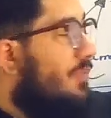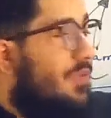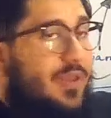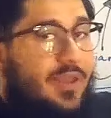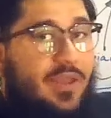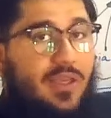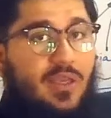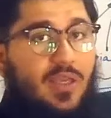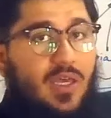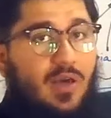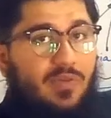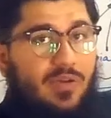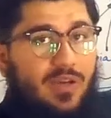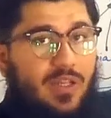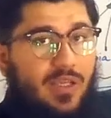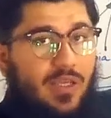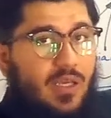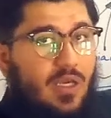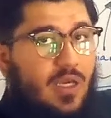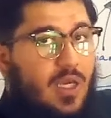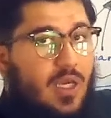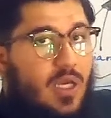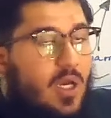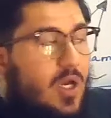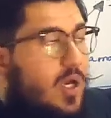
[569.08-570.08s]
covering
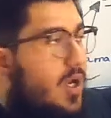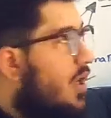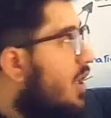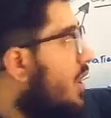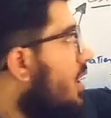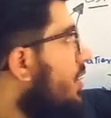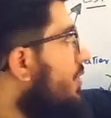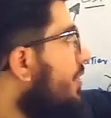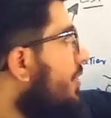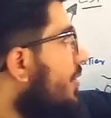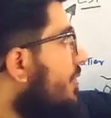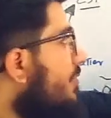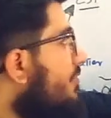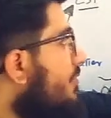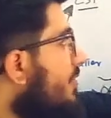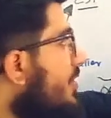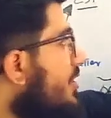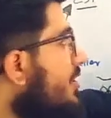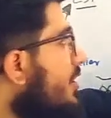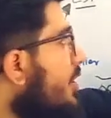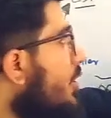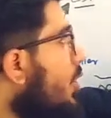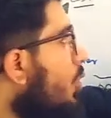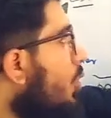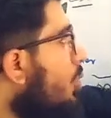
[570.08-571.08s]
the
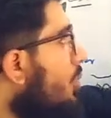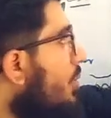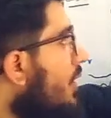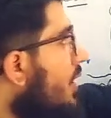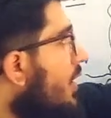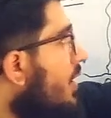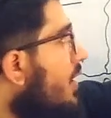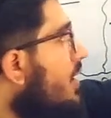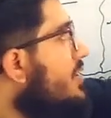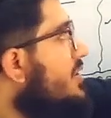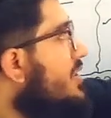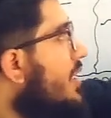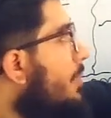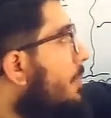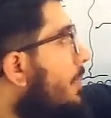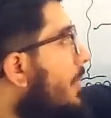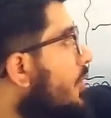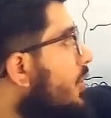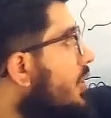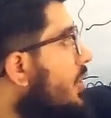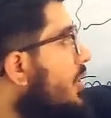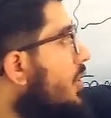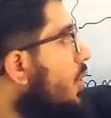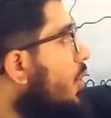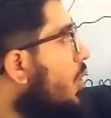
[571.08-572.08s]
frontal lobe,
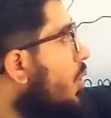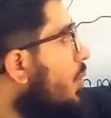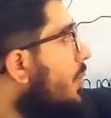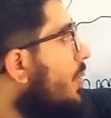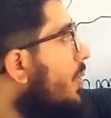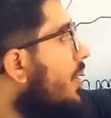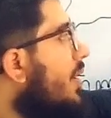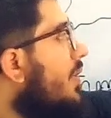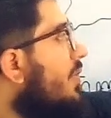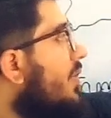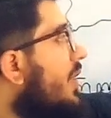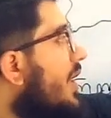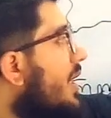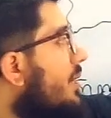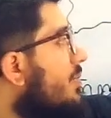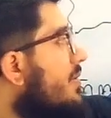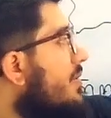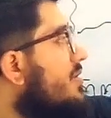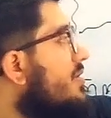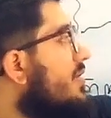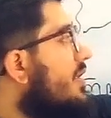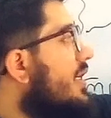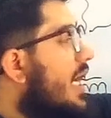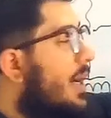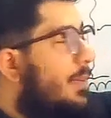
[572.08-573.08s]
temporal lobe,
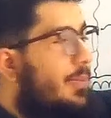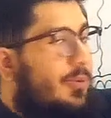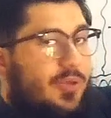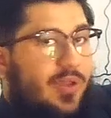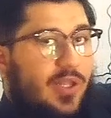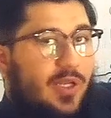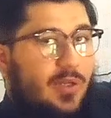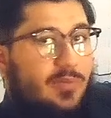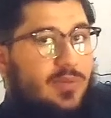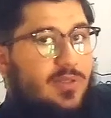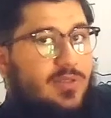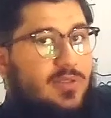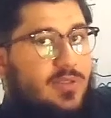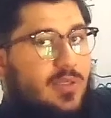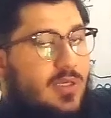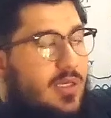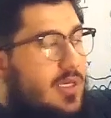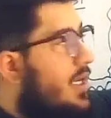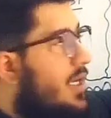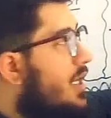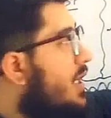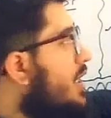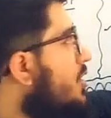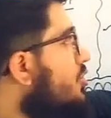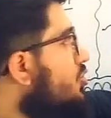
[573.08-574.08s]
thalamus, and hypothalamus.
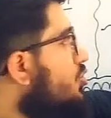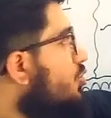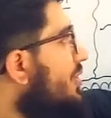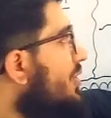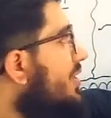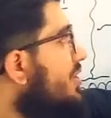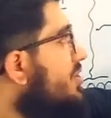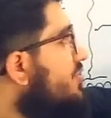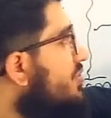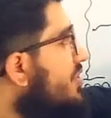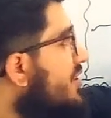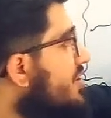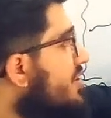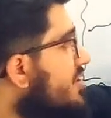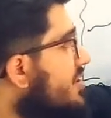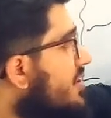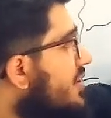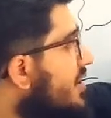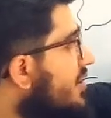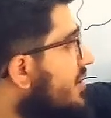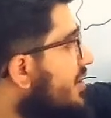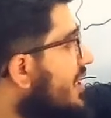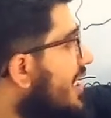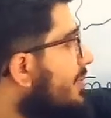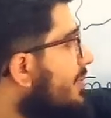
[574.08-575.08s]
So when it reaches
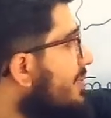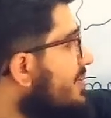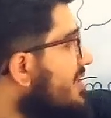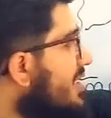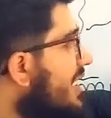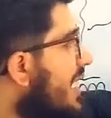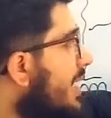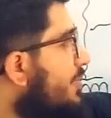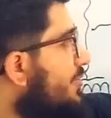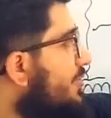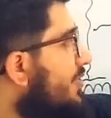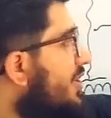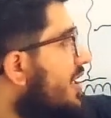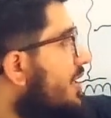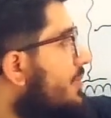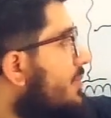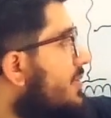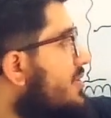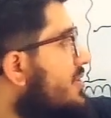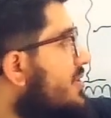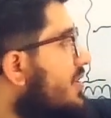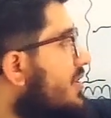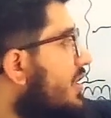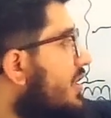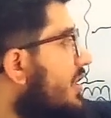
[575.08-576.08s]
the thalamus and
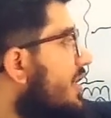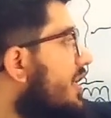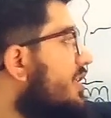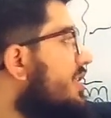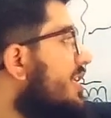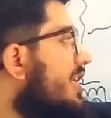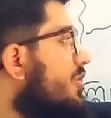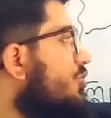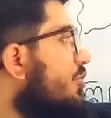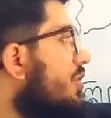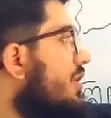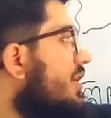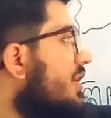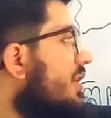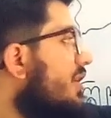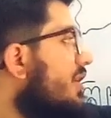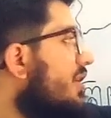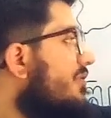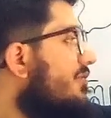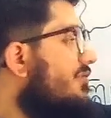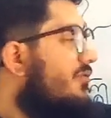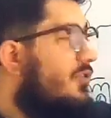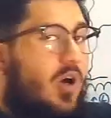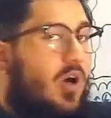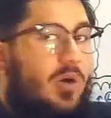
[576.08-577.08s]
hypothalamus, it actually
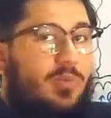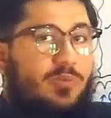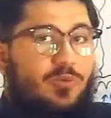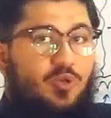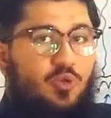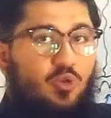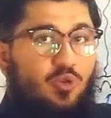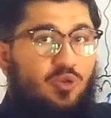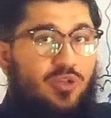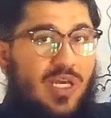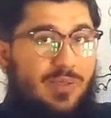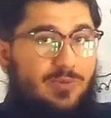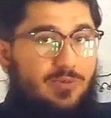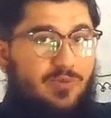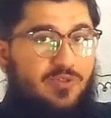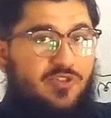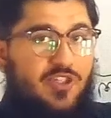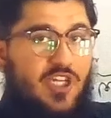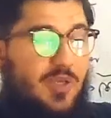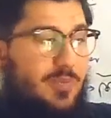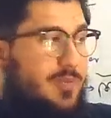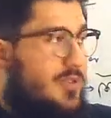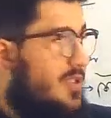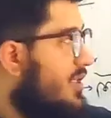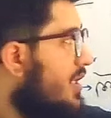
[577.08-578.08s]
form two types of
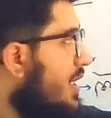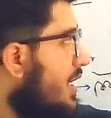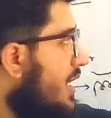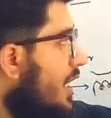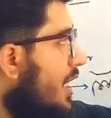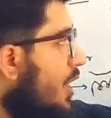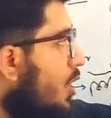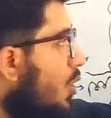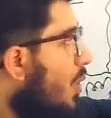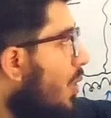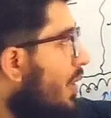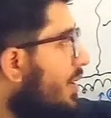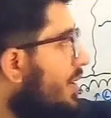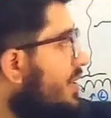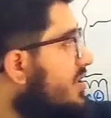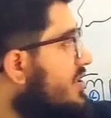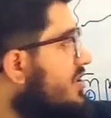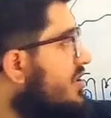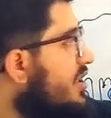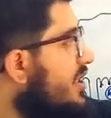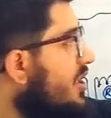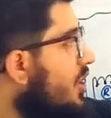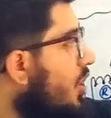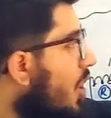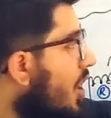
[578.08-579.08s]
shapes. One is
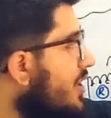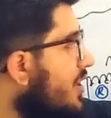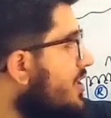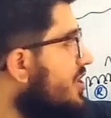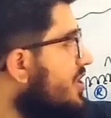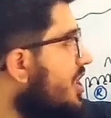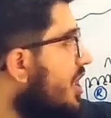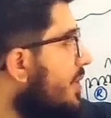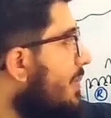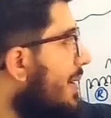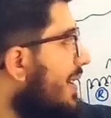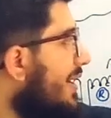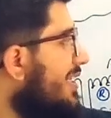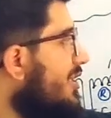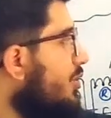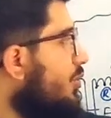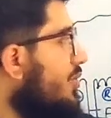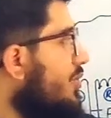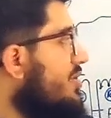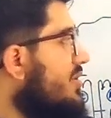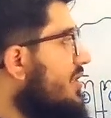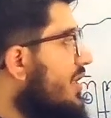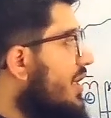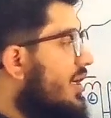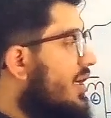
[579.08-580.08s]
seahorse shape, another
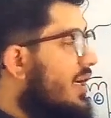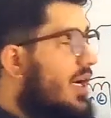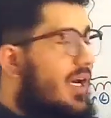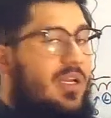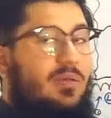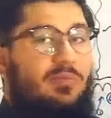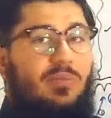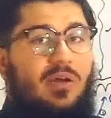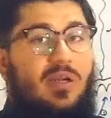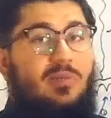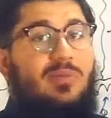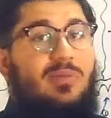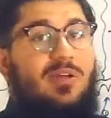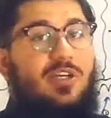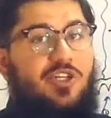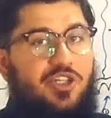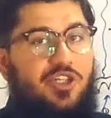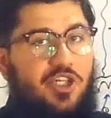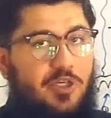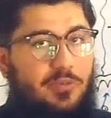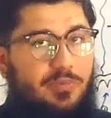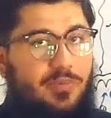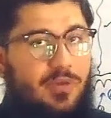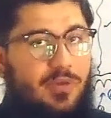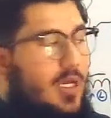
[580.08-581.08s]
was an almond
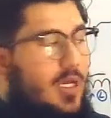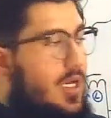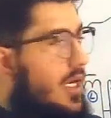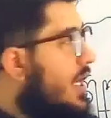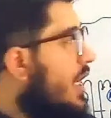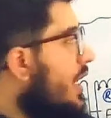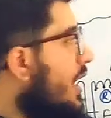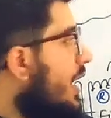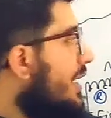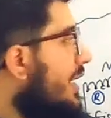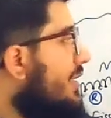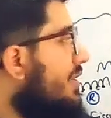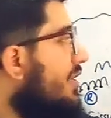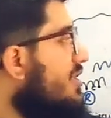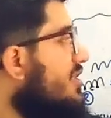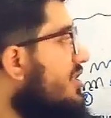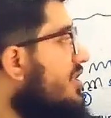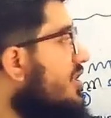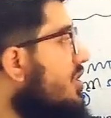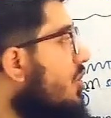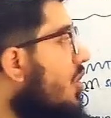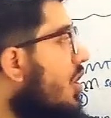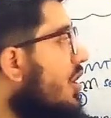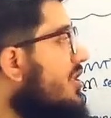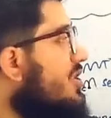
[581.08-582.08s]
shape. And this
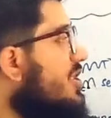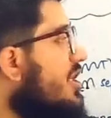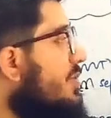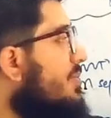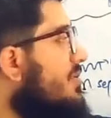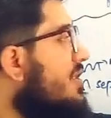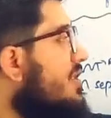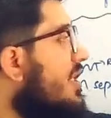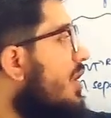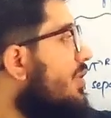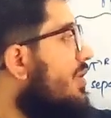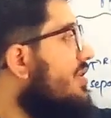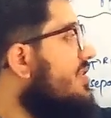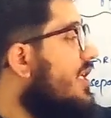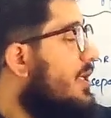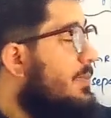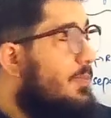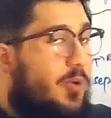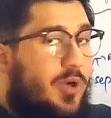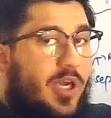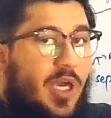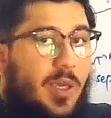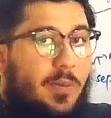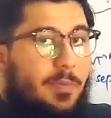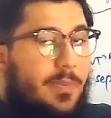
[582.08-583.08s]
seahorse shape is known as
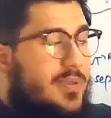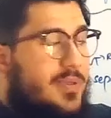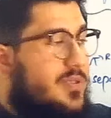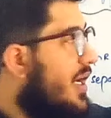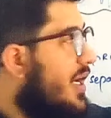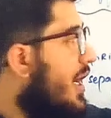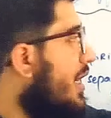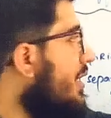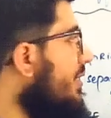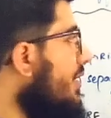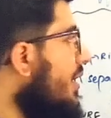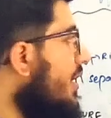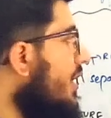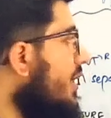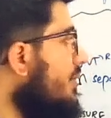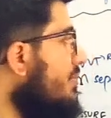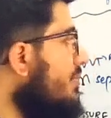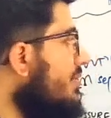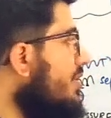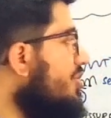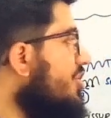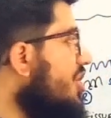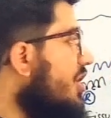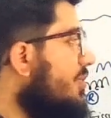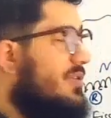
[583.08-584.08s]
hippocampus, and the
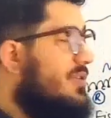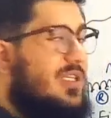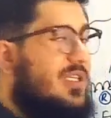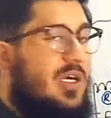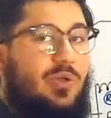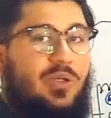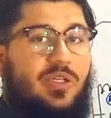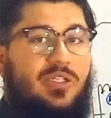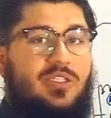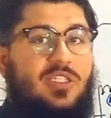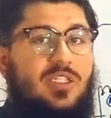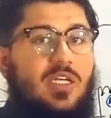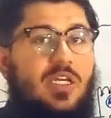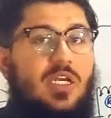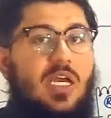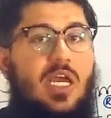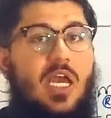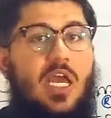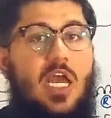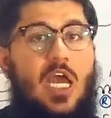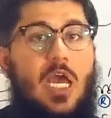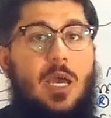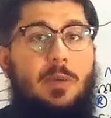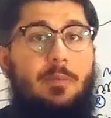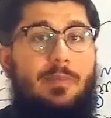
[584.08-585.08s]
almond shape is known as
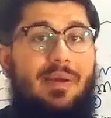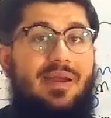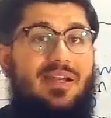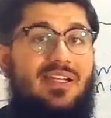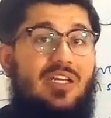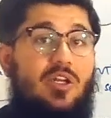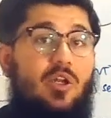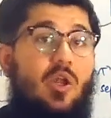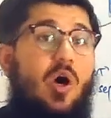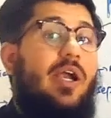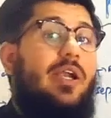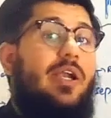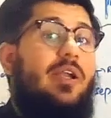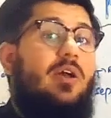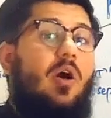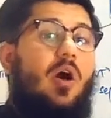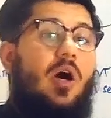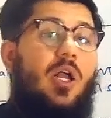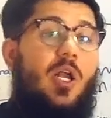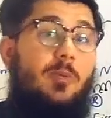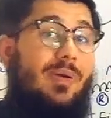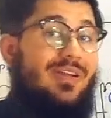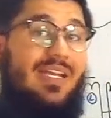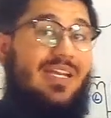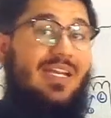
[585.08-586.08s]
amygdaloid or
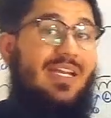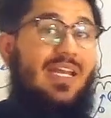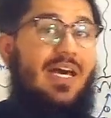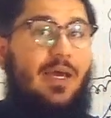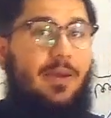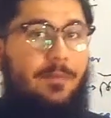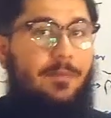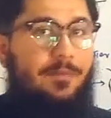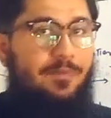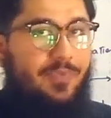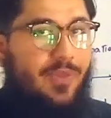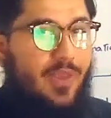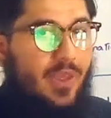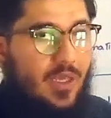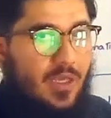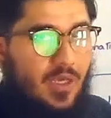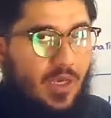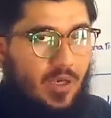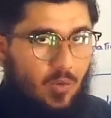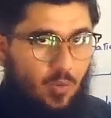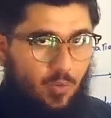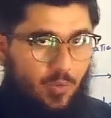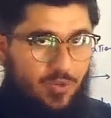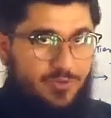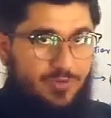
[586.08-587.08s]
amygdala,
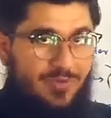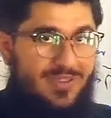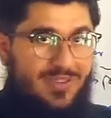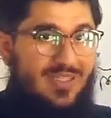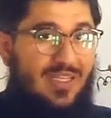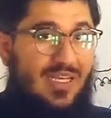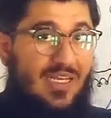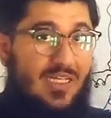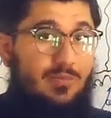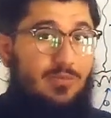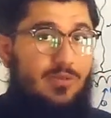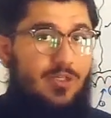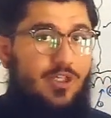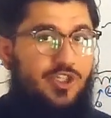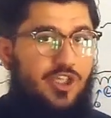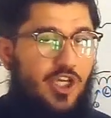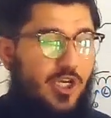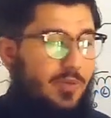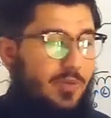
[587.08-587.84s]
which means almond shape.